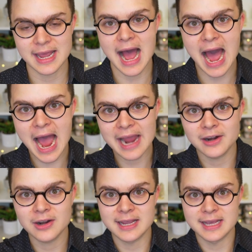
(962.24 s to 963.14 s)
it
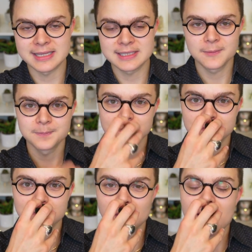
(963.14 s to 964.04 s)
higher is
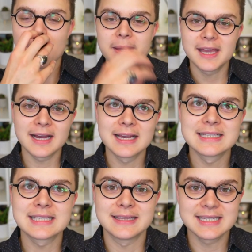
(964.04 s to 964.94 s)

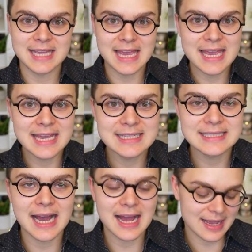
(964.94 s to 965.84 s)
because this
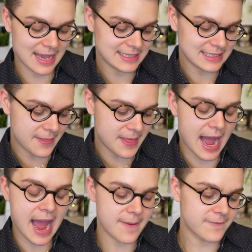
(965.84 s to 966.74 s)
is a scent that
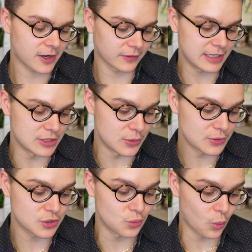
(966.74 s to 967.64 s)
I am fairly new
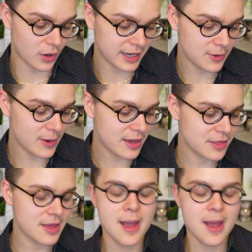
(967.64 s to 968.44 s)
to working with,